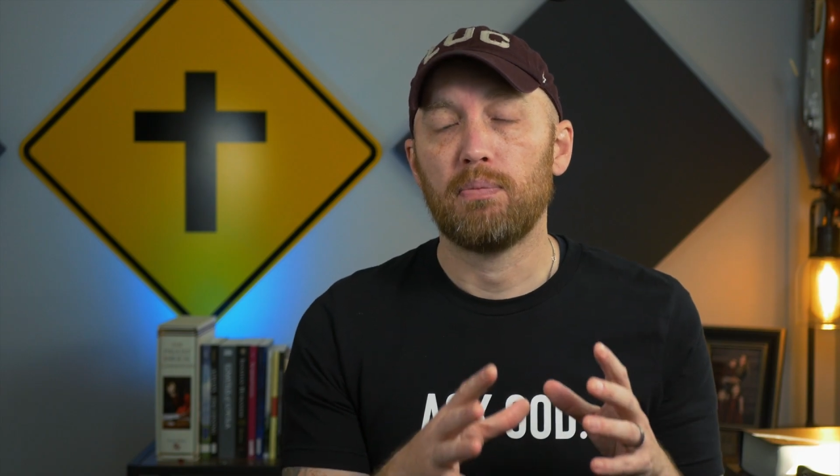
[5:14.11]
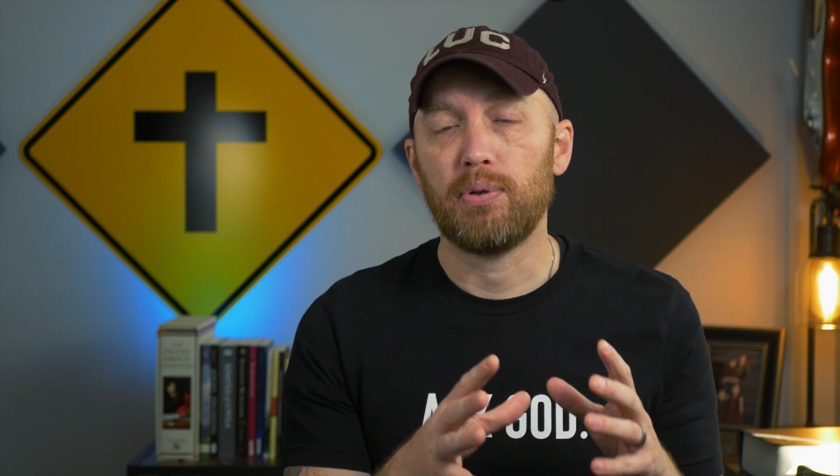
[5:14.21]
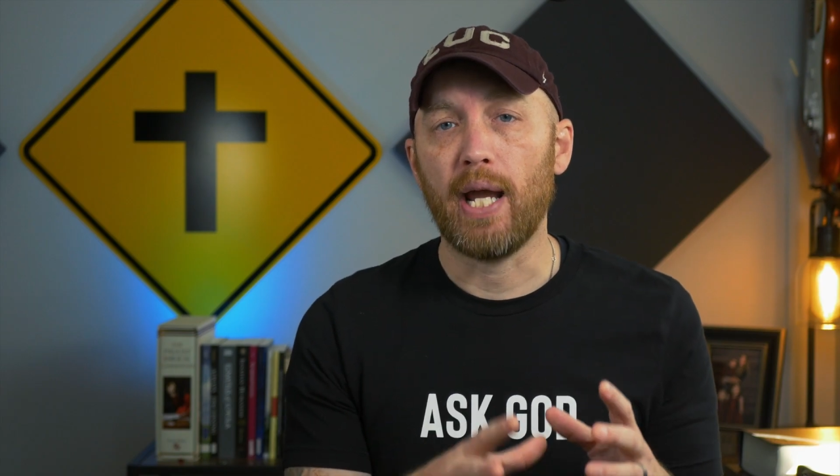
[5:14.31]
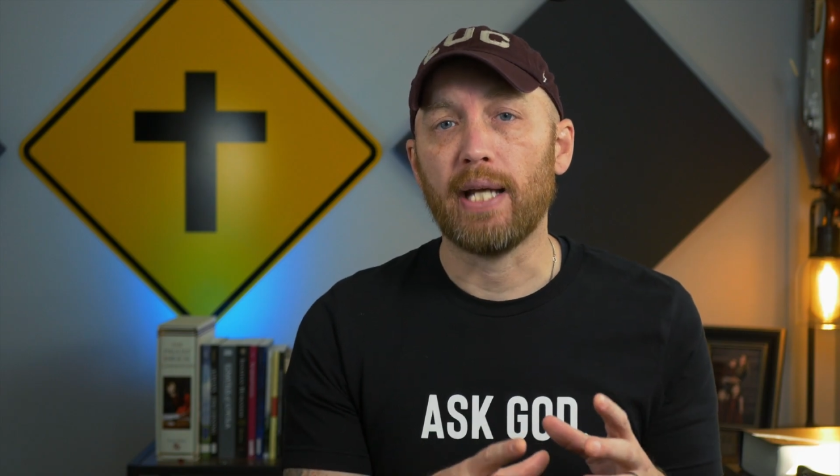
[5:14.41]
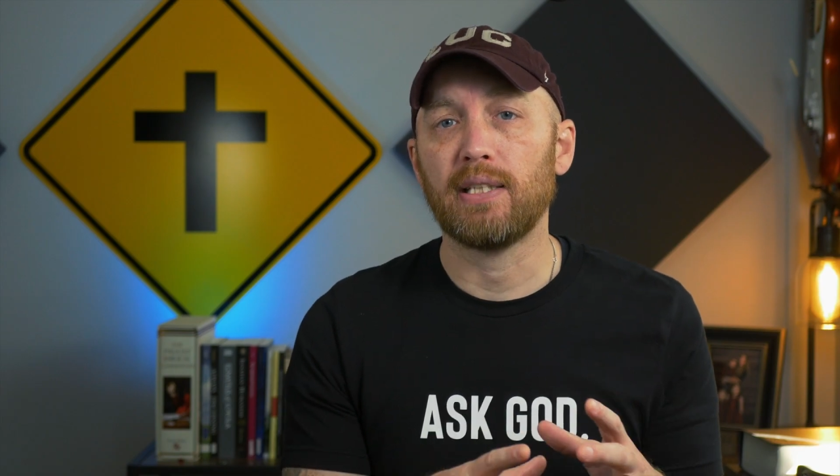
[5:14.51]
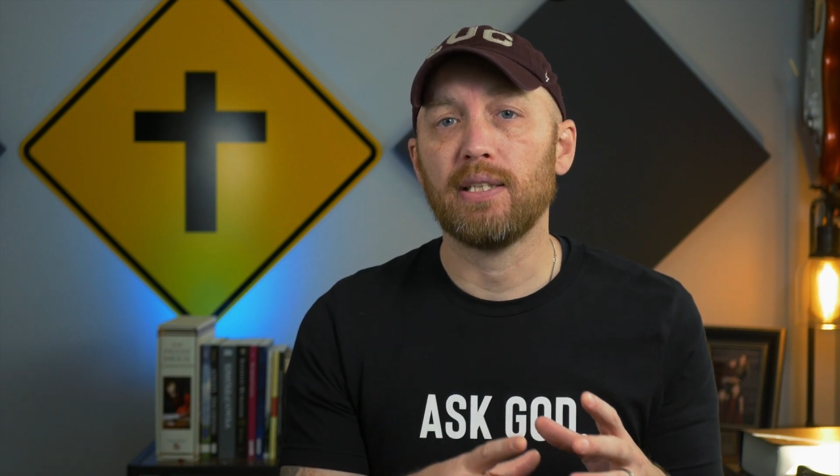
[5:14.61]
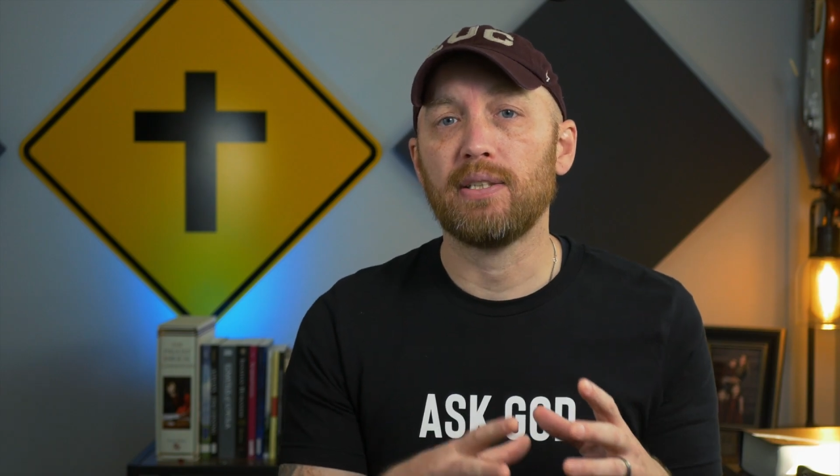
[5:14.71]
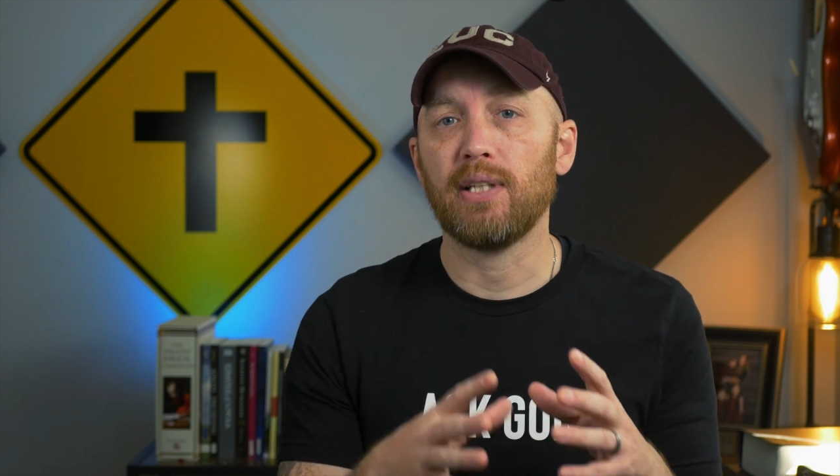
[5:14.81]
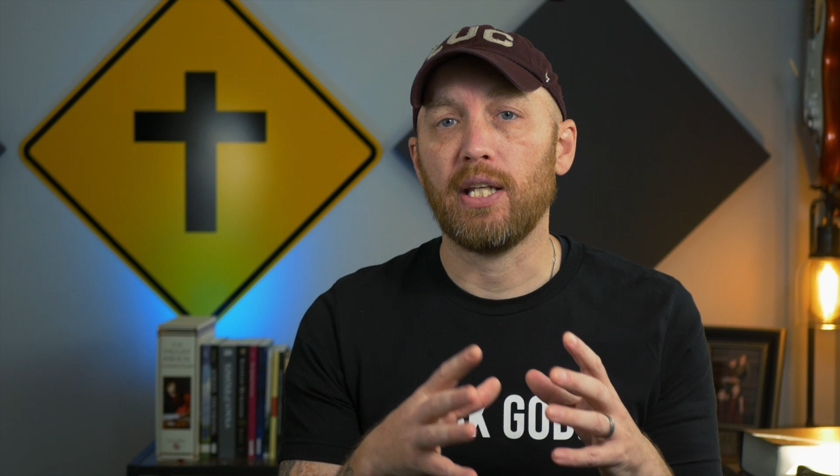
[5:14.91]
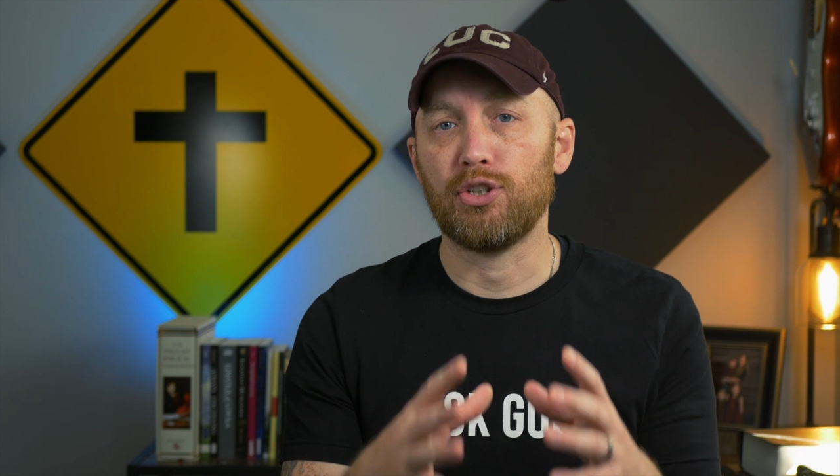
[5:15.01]

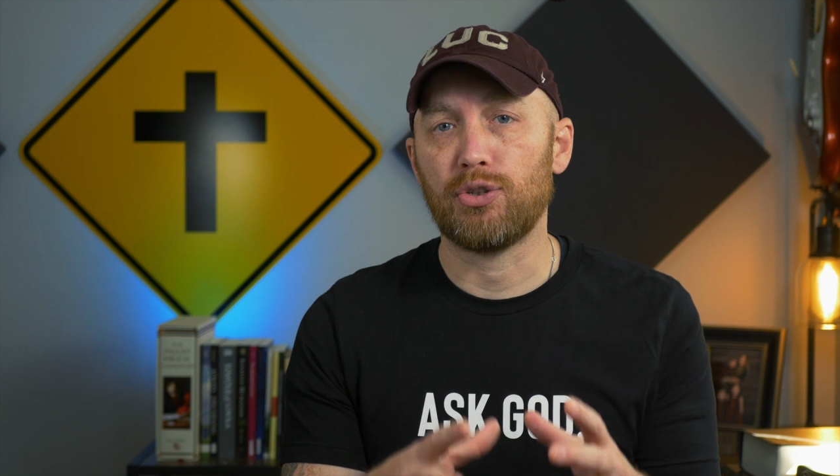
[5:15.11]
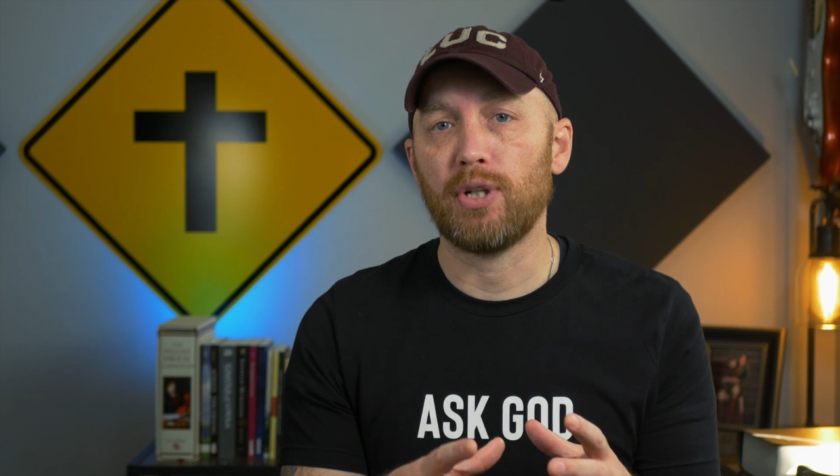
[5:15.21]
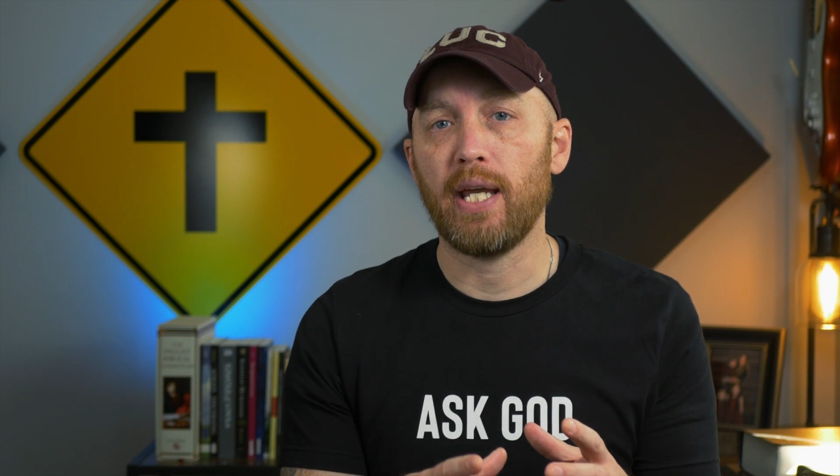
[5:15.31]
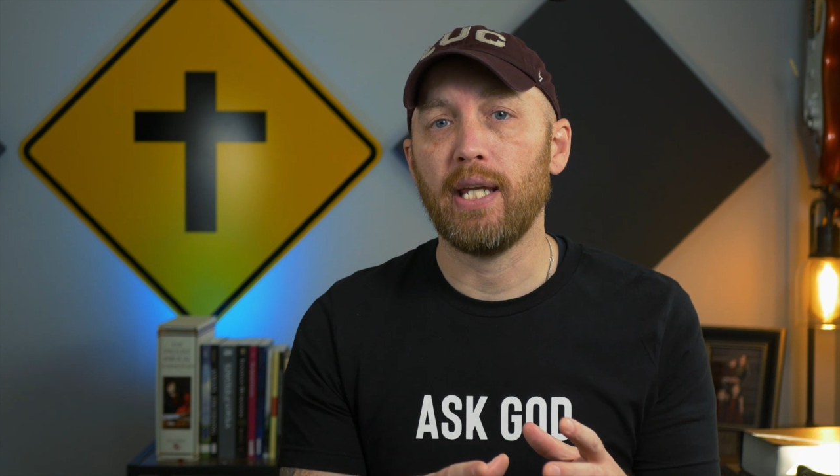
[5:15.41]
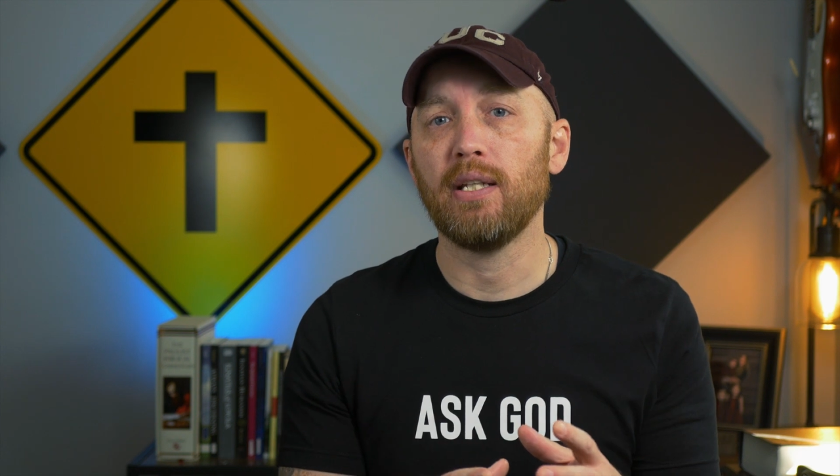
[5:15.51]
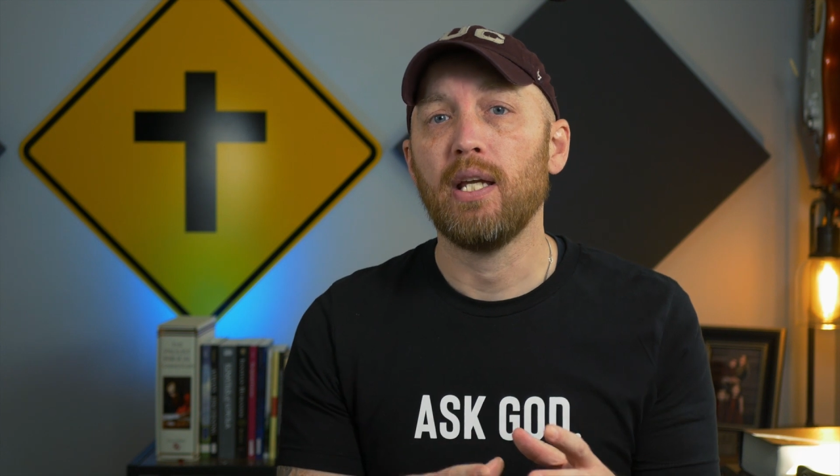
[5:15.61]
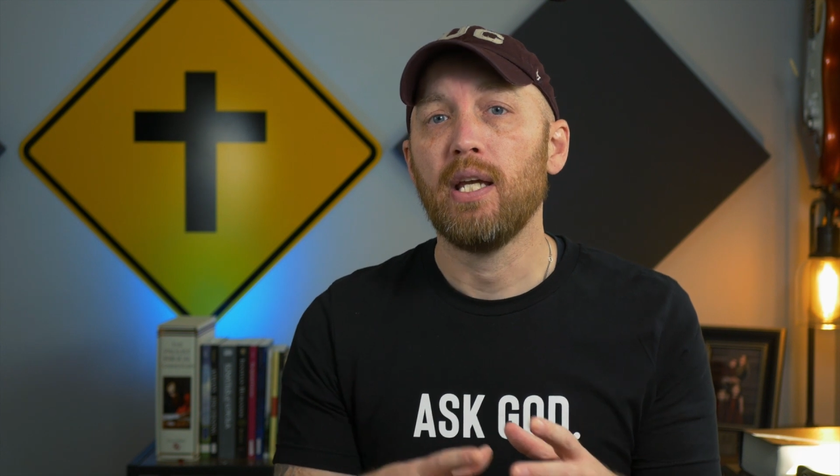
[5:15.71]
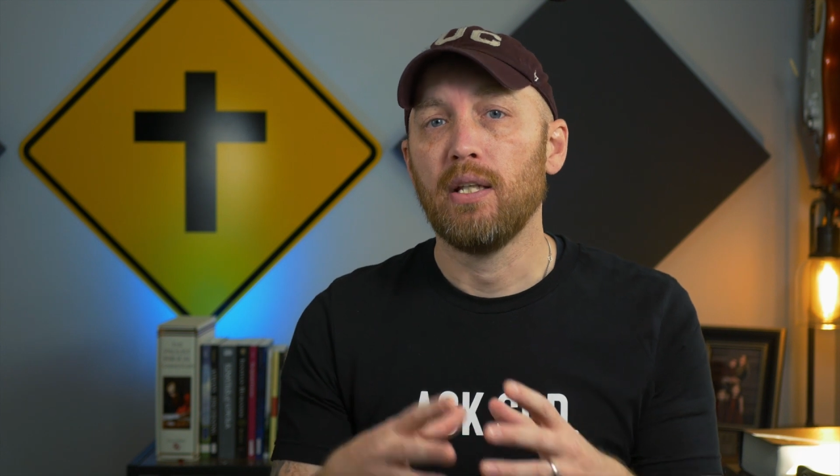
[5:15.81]
practice and train,